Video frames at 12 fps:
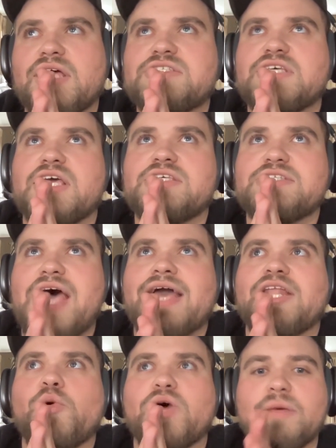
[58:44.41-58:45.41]
exactly
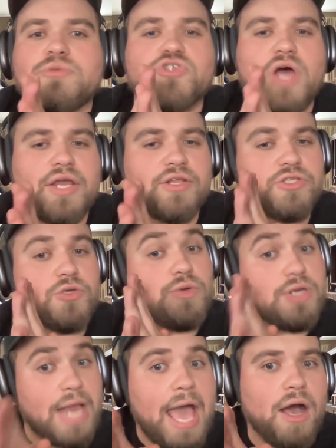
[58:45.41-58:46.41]
what I'm trying to do
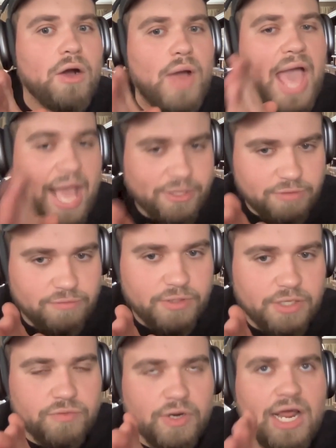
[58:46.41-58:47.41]
now actively,
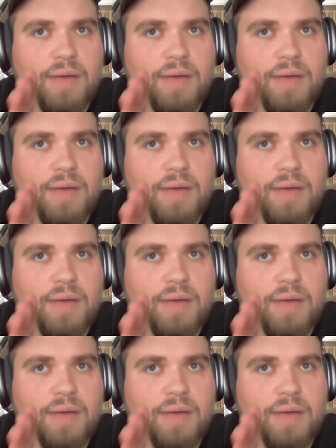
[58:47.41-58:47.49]
right?